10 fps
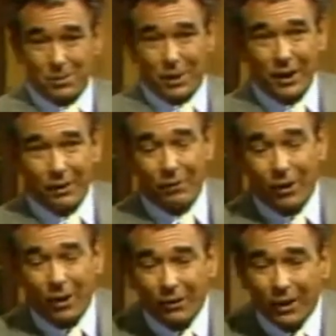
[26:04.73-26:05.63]
being
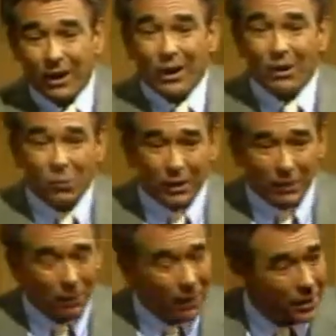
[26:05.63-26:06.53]
involved, we're at the
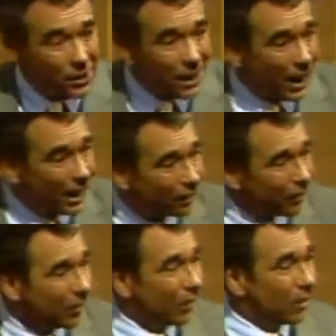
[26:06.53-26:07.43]
place now
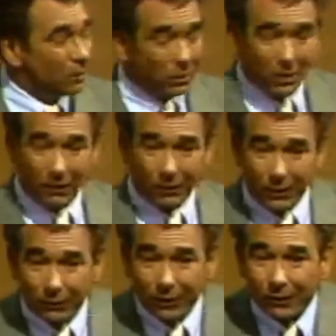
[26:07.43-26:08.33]
where roughly
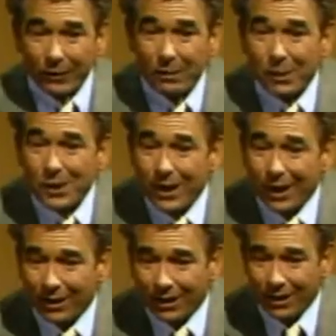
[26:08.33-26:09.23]

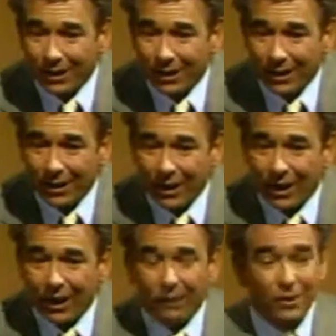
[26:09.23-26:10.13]
50%
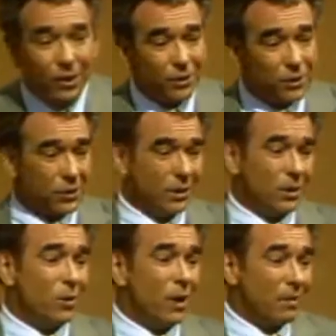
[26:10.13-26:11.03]
of those
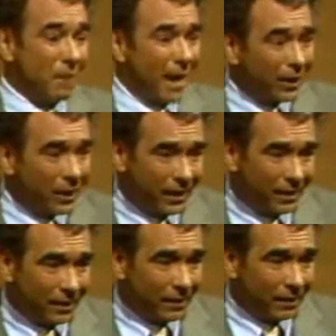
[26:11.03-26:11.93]
who are married
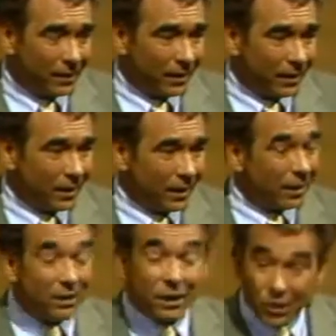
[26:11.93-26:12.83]

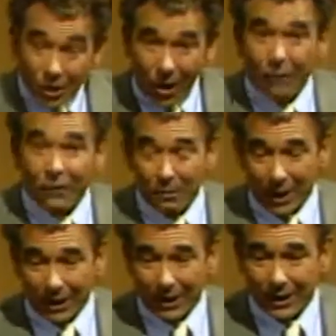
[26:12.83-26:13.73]
dissolve the
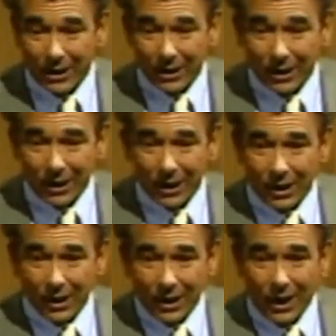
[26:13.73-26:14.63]
marriage.
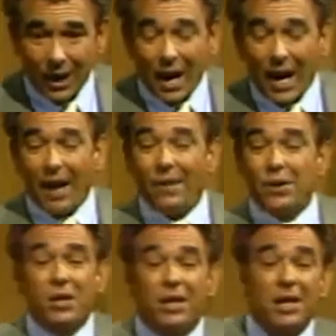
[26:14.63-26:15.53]
And the
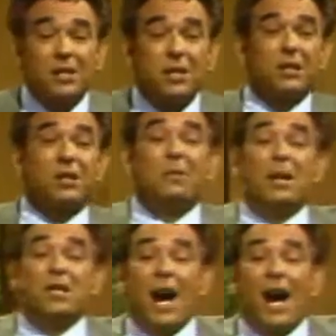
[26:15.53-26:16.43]
statistics are
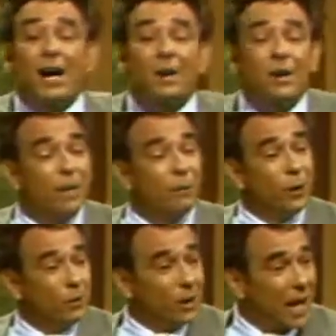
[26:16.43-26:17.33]
much higher if
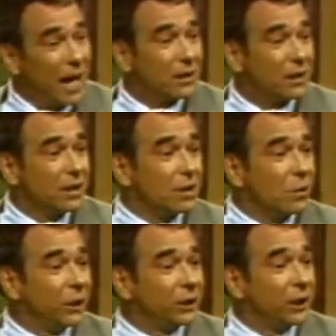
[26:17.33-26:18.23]
we would ask this
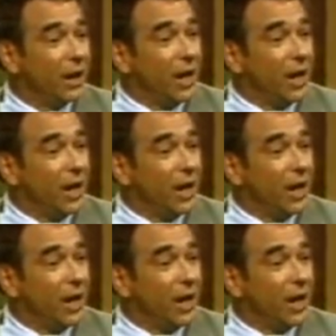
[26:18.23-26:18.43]
question,